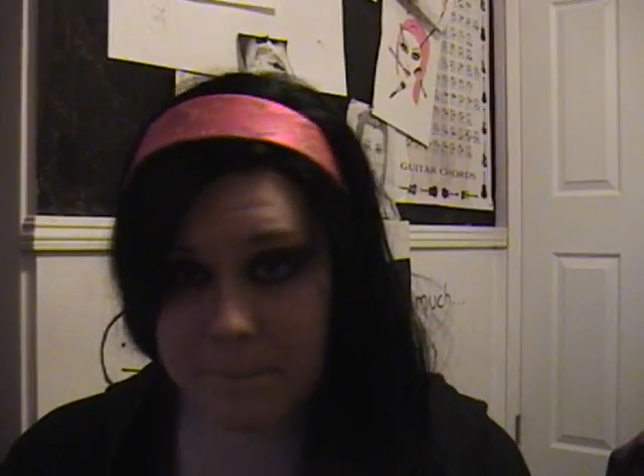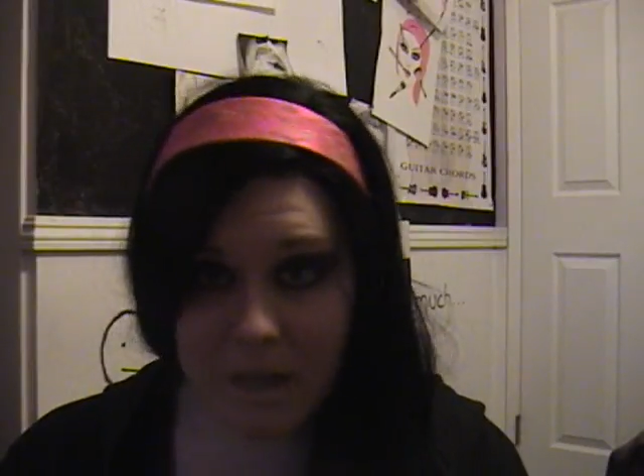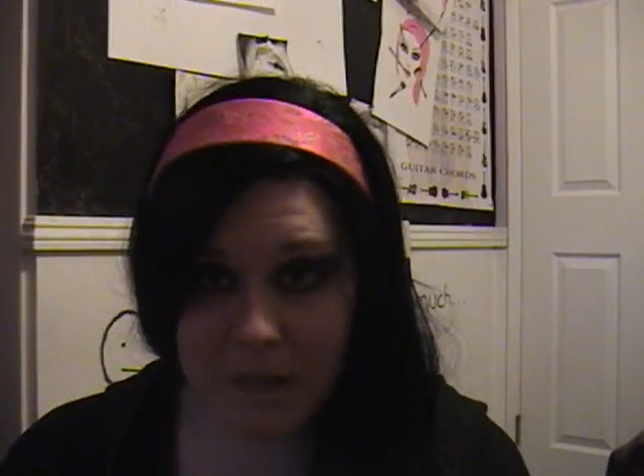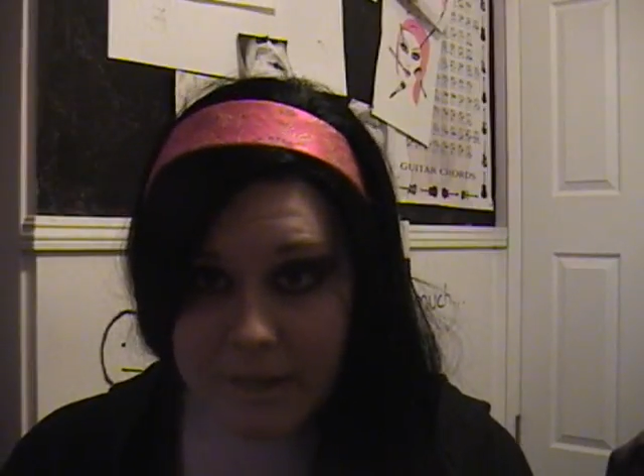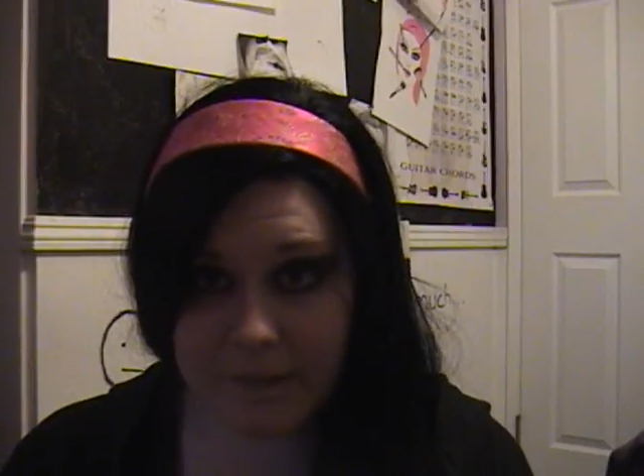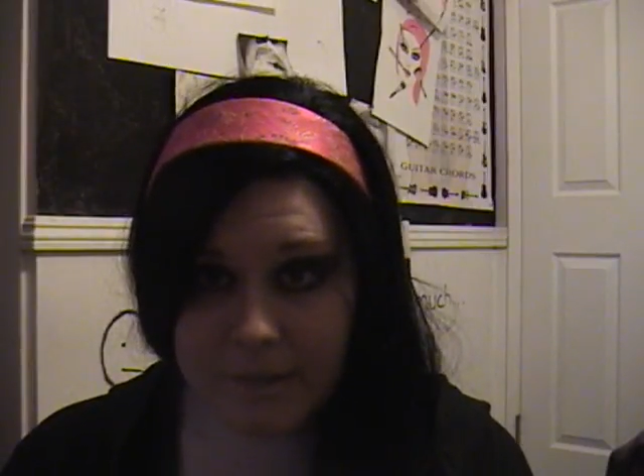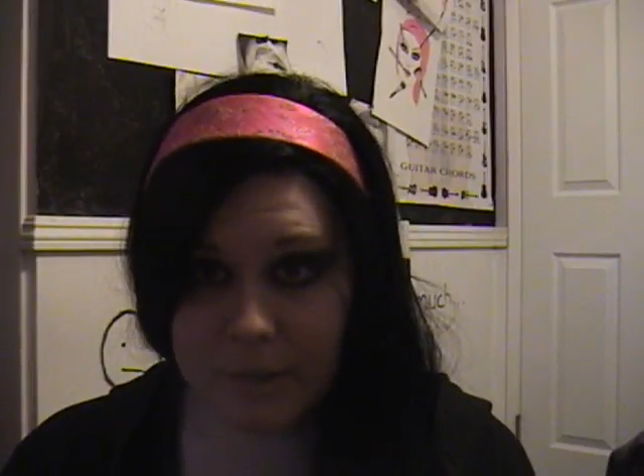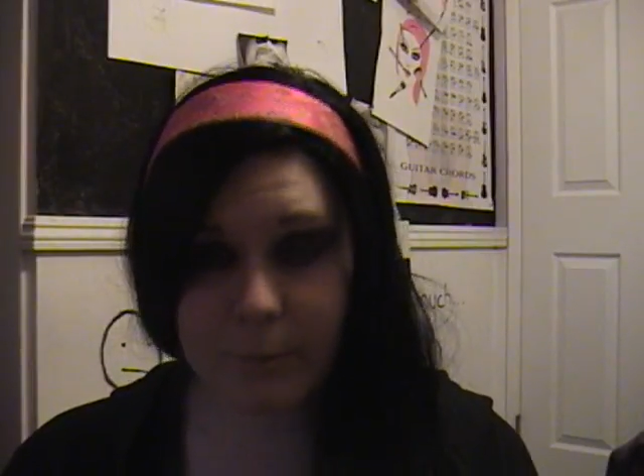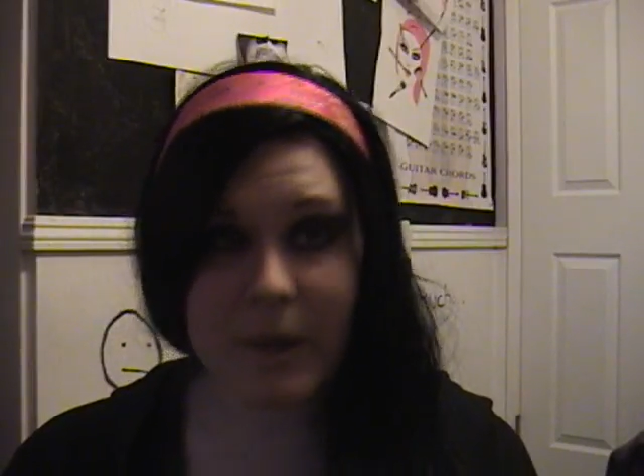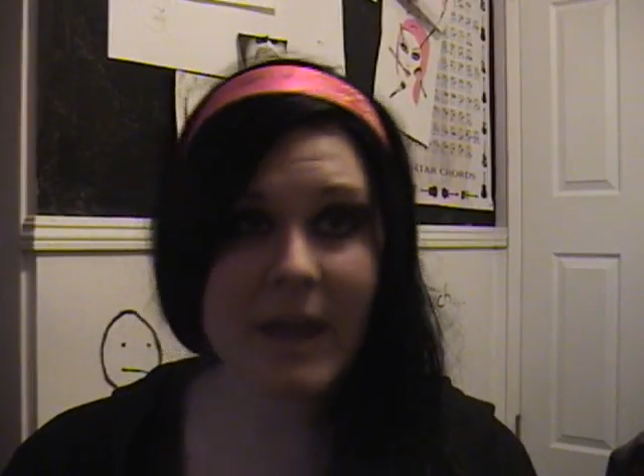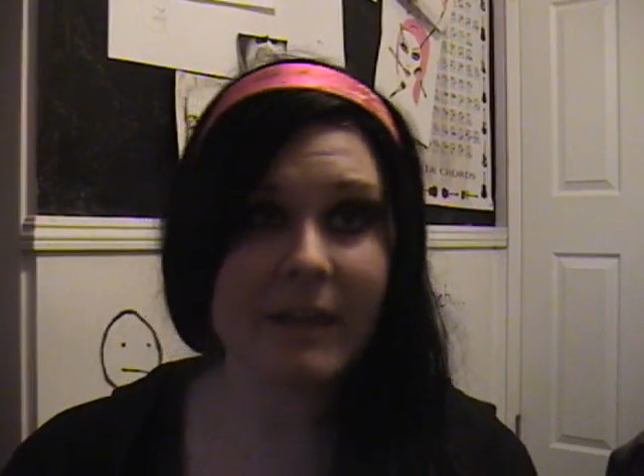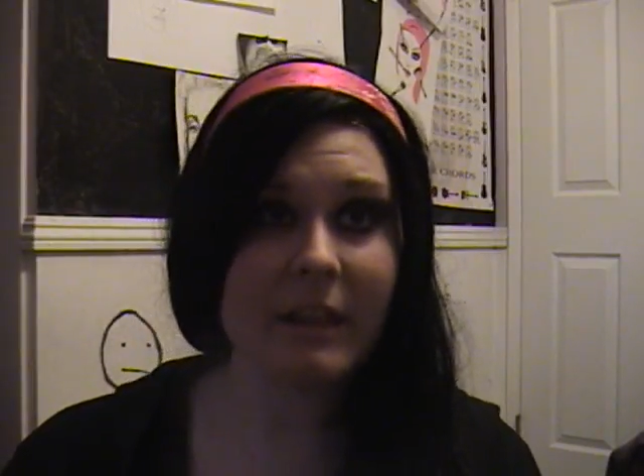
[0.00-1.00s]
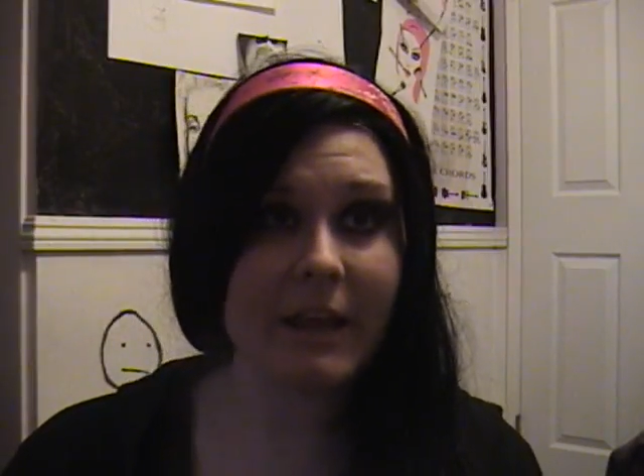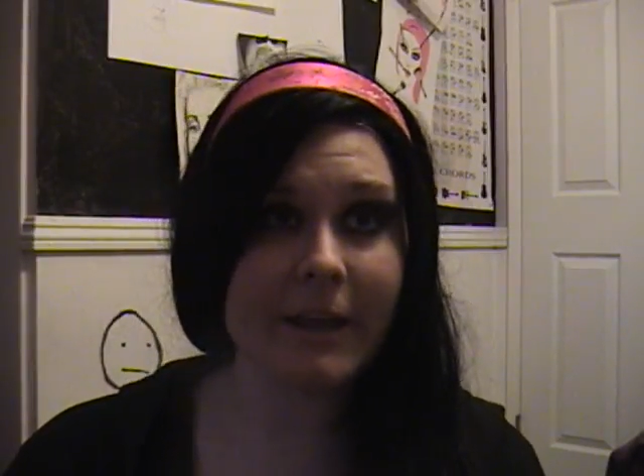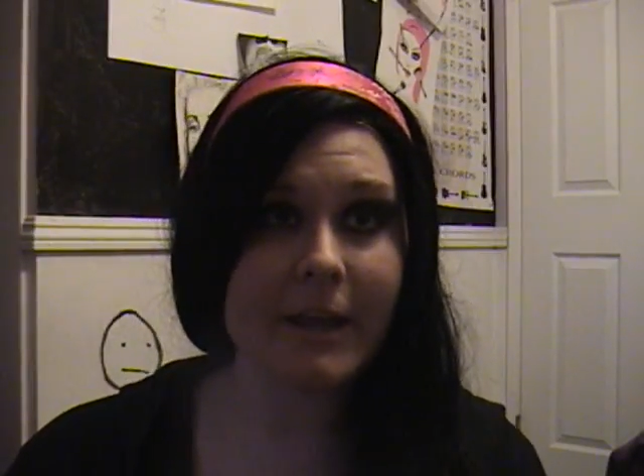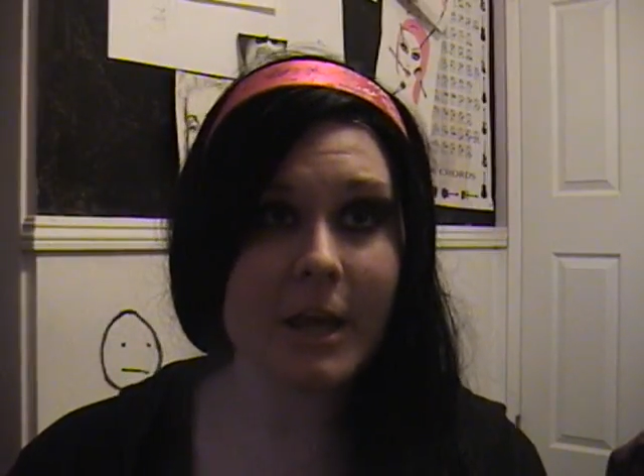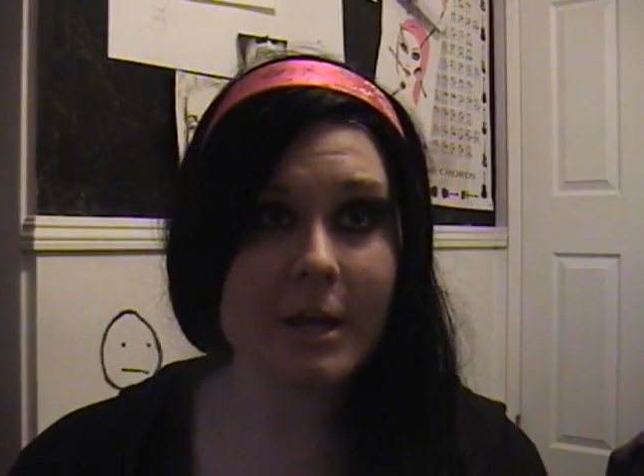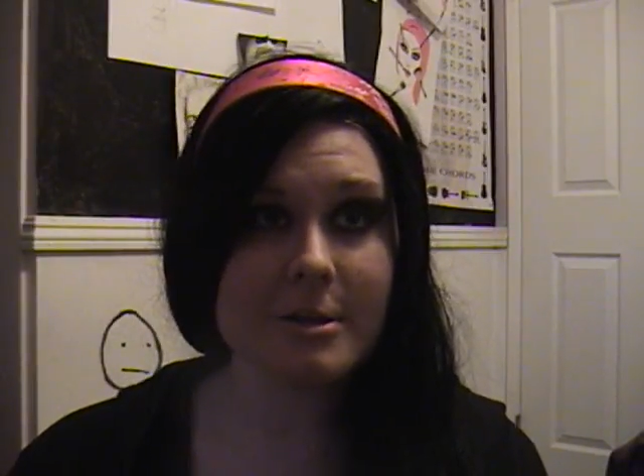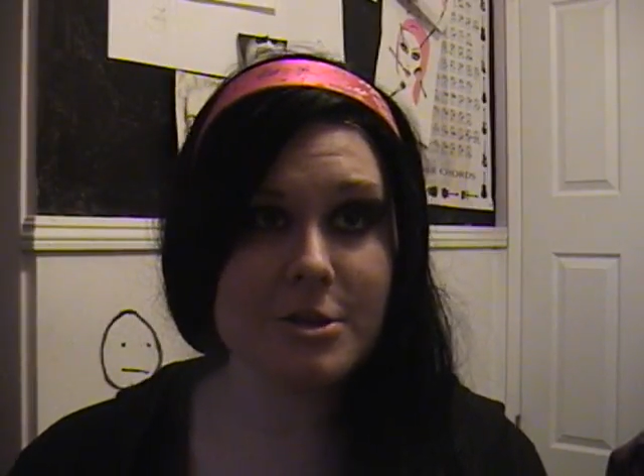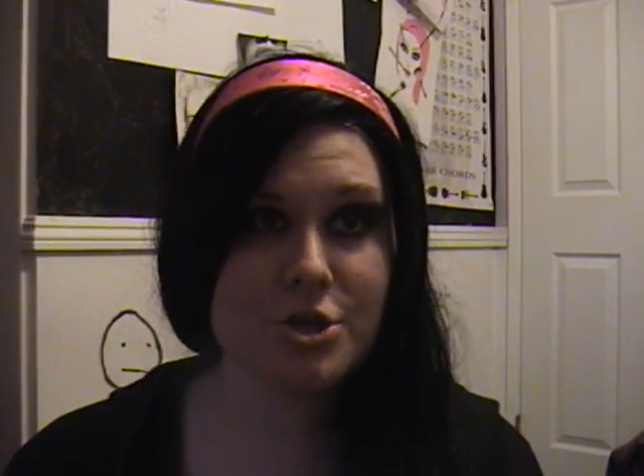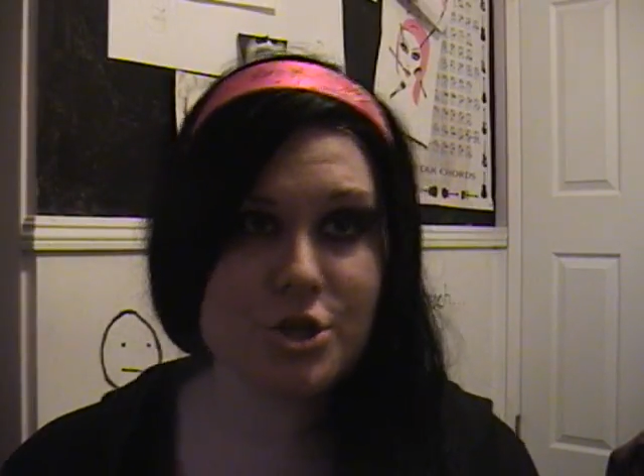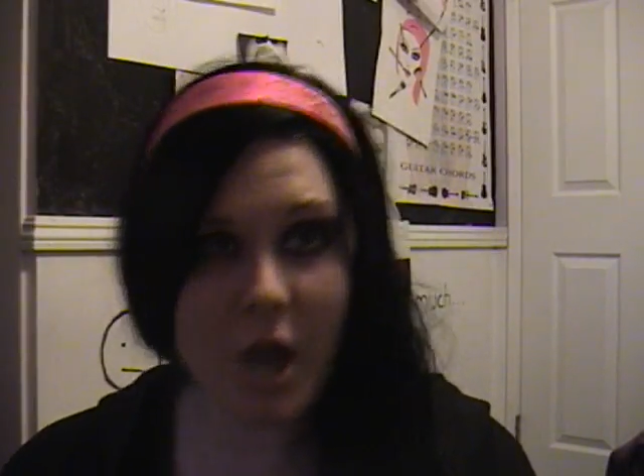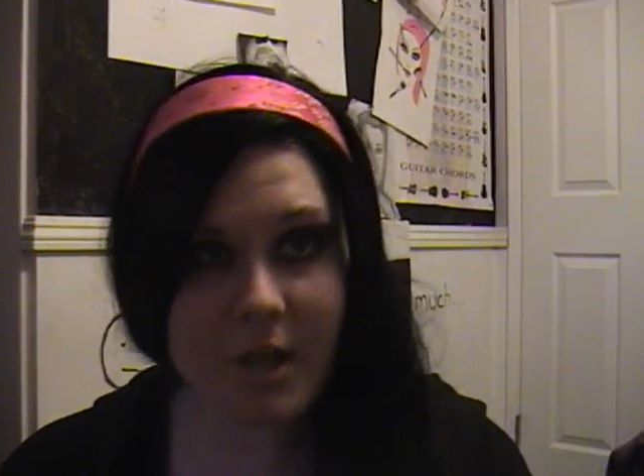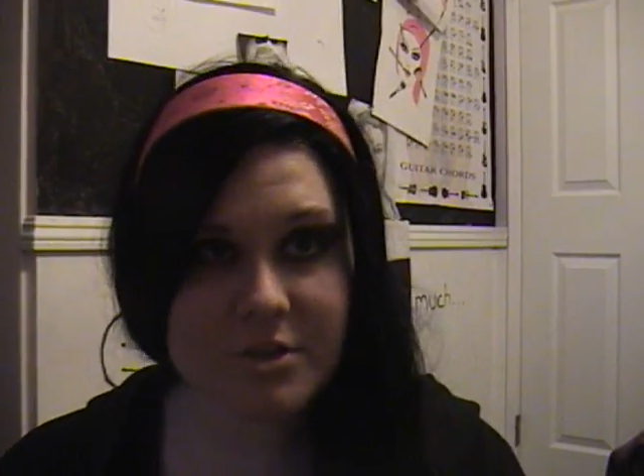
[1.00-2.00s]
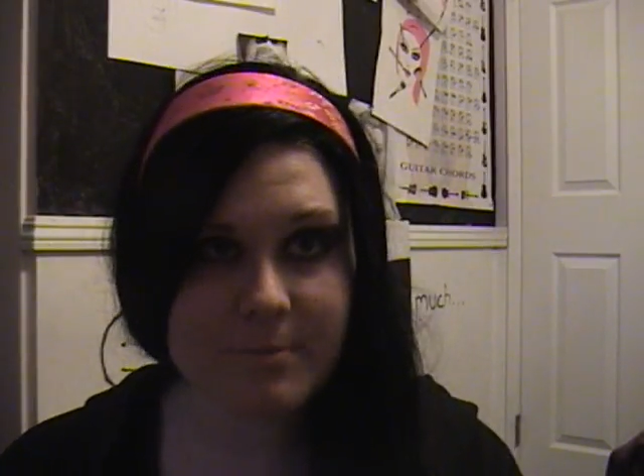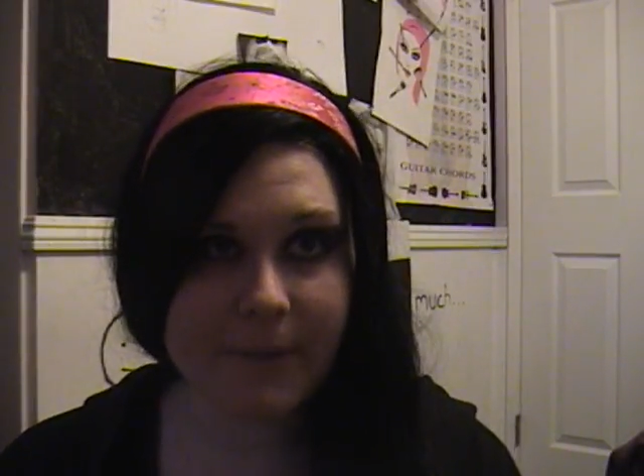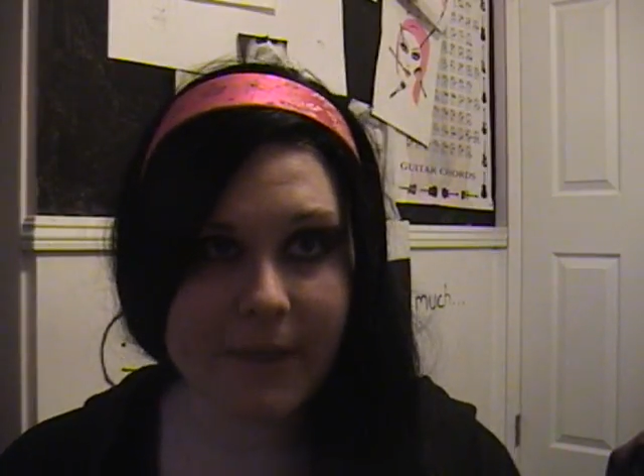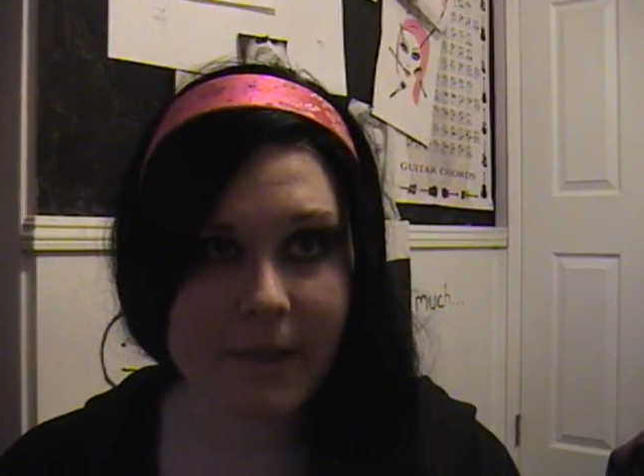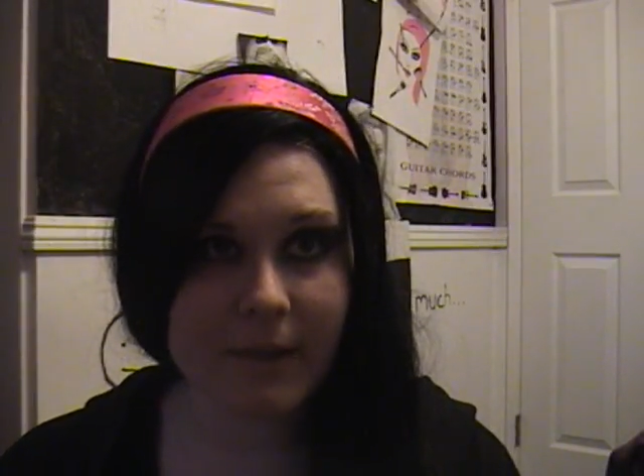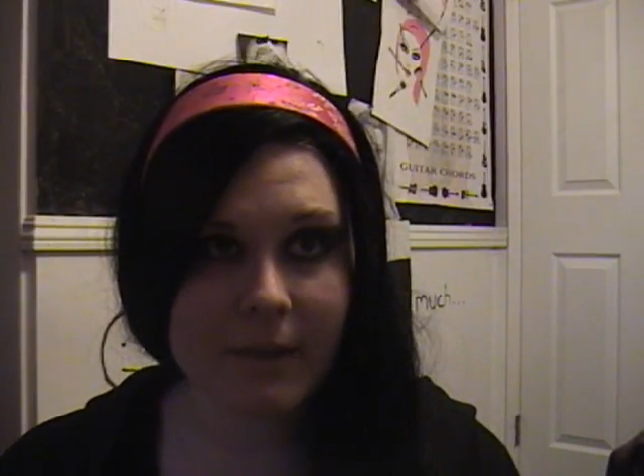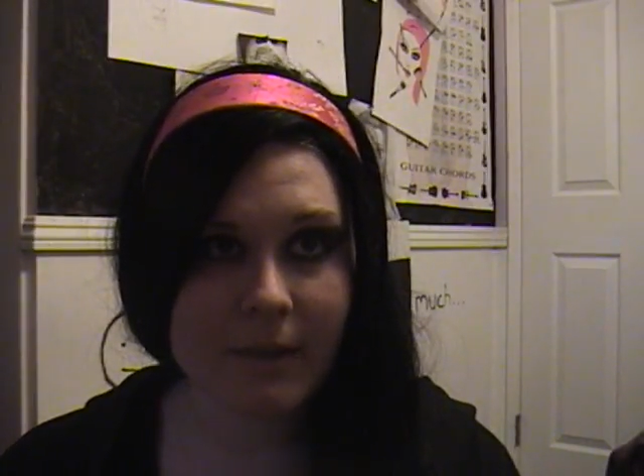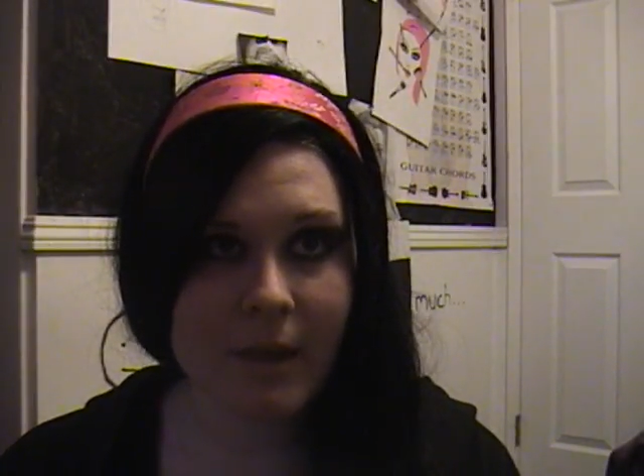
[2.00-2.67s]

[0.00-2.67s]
But you can't, like, judge me